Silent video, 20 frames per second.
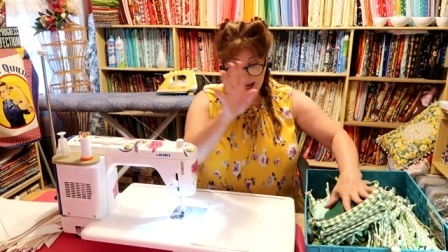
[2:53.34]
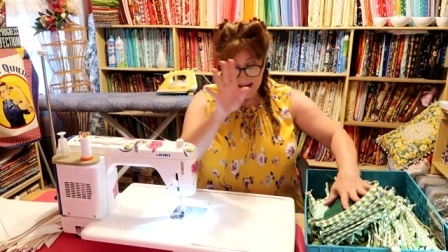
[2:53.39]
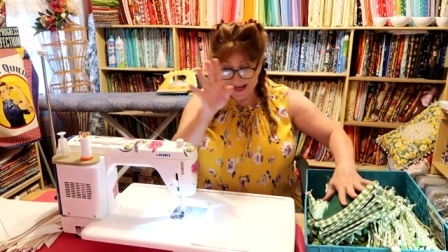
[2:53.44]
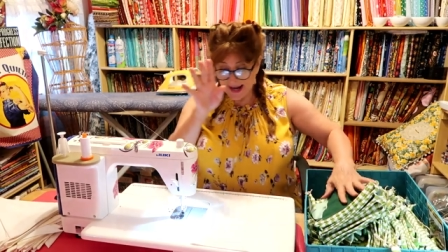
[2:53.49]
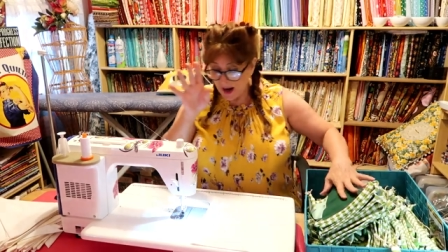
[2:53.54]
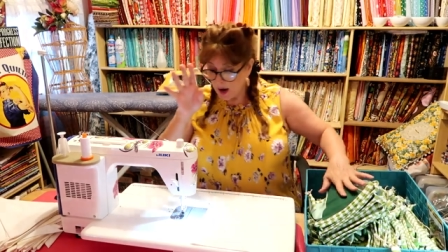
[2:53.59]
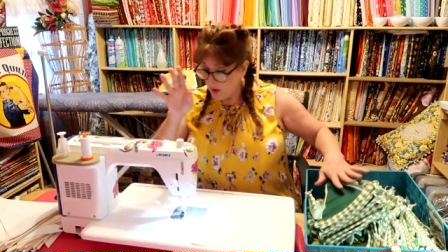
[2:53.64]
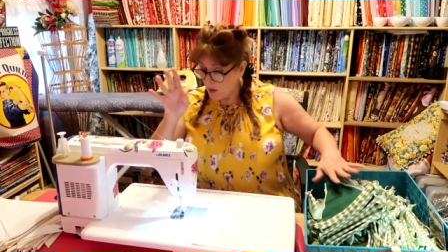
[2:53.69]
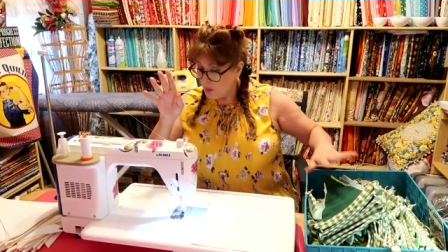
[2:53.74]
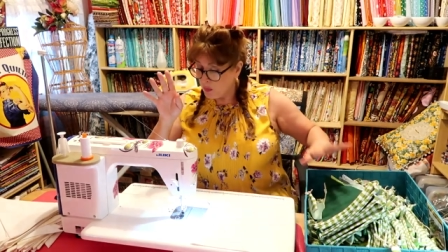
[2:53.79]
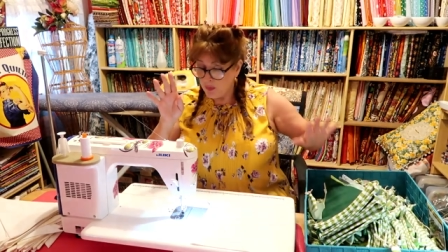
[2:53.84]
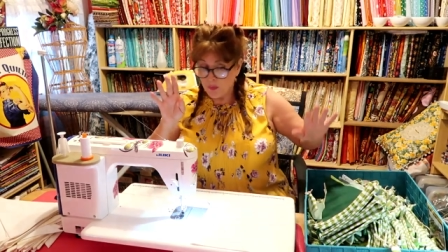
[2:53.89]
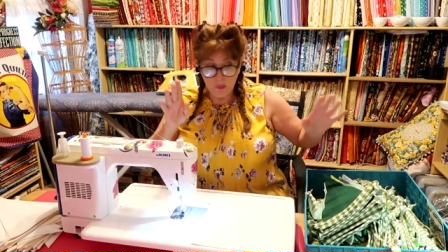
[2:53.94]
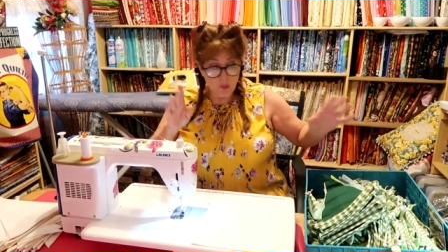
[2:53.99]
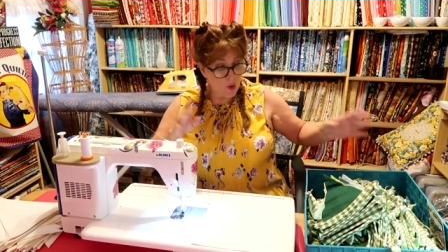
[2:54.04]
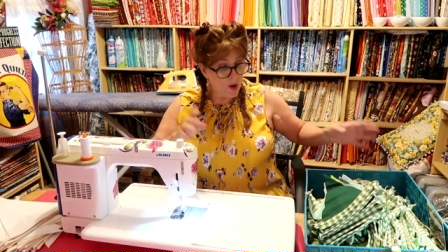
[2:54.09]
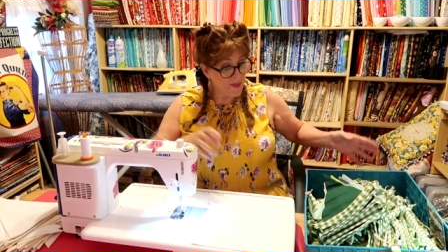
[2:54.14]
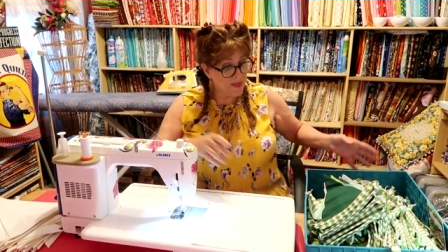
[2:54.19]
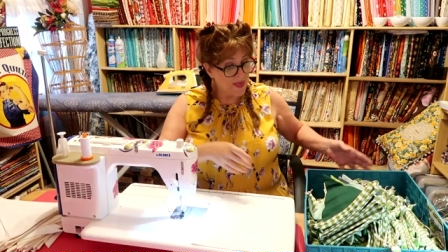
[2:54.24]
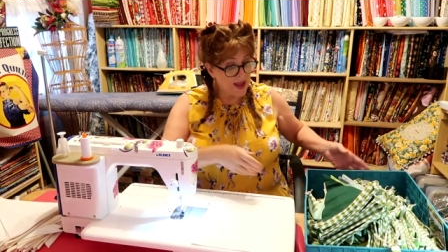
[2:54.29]
Now,
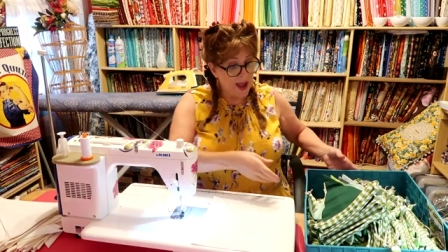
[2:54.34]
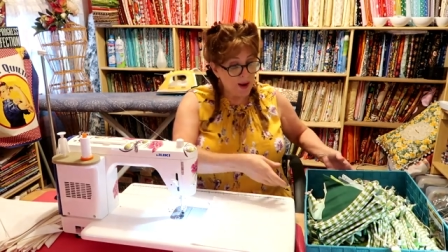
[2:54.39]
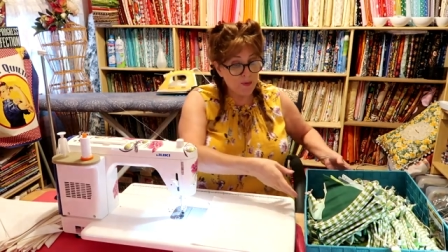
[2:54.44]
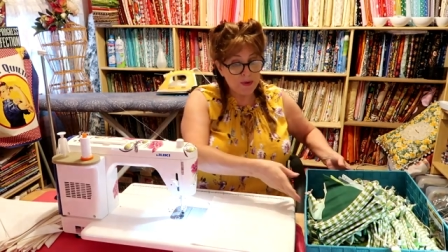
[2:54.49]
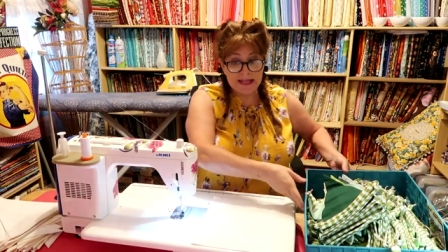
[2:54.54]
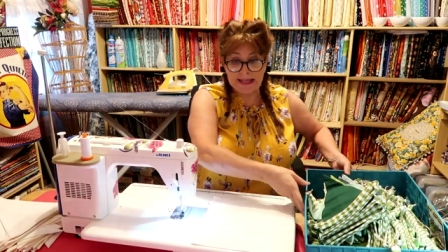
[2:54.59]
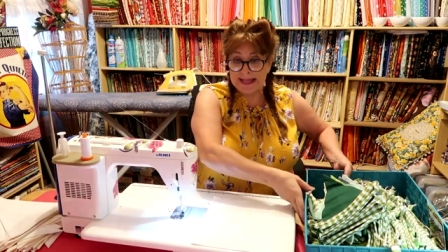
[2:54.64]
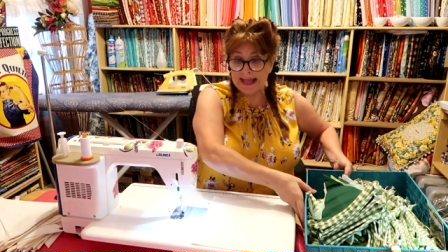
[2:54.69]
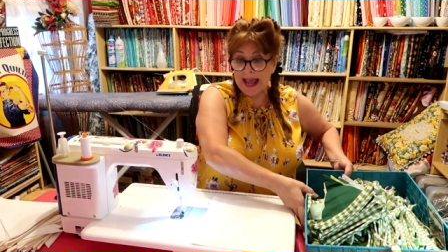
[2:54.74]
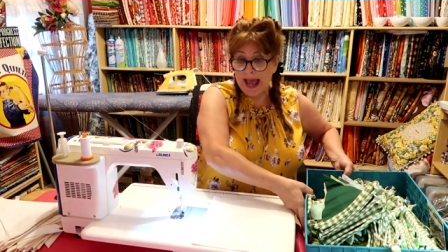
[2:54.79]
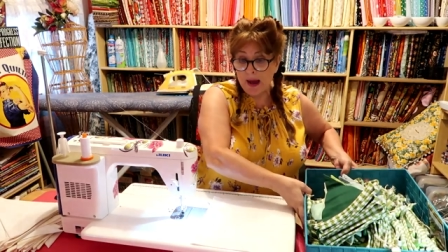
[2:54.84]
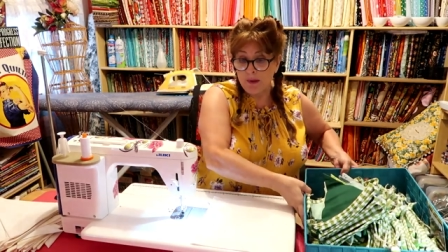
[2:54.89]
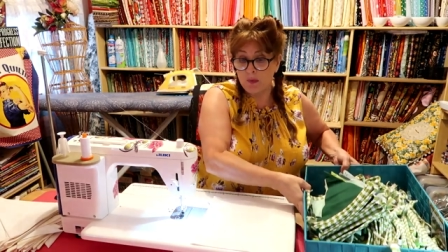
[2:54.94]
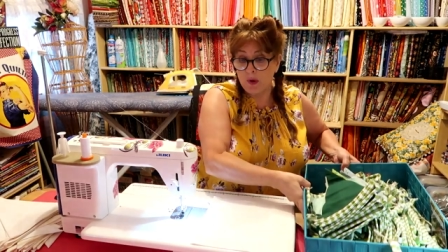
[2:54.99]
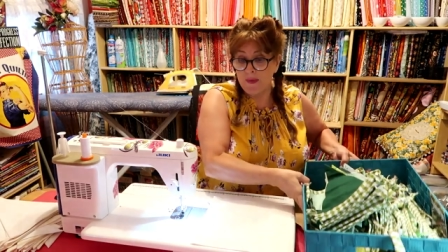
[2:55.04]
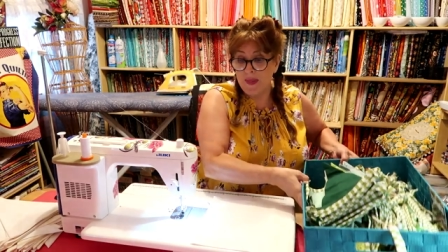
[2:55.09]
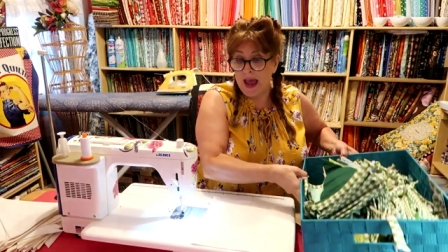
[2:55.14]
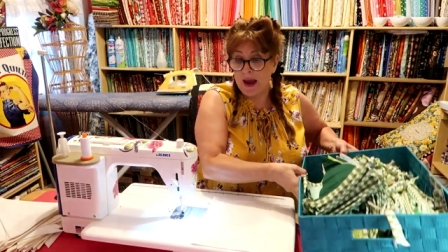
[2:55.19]
what that was that one.